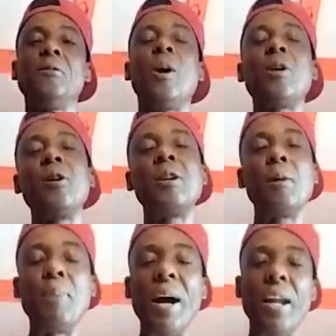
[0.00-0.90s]
One girl
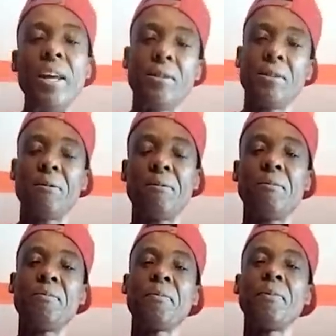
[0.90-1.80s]
named Paulette.
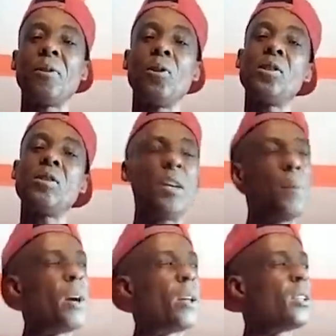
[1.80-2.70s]
But she said, yeah
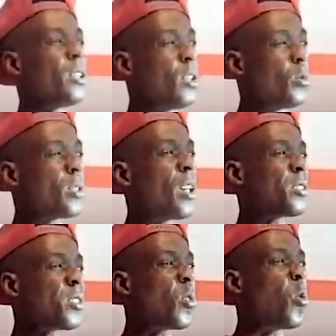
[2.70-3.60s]
man, you know that
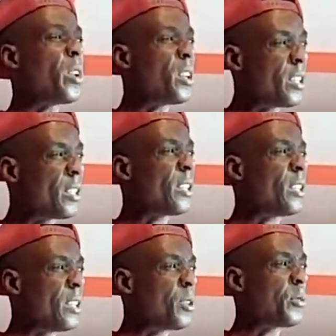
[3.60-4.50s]
Squiddly
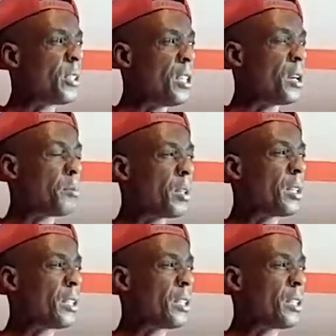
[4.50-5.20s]
Diddly if you name.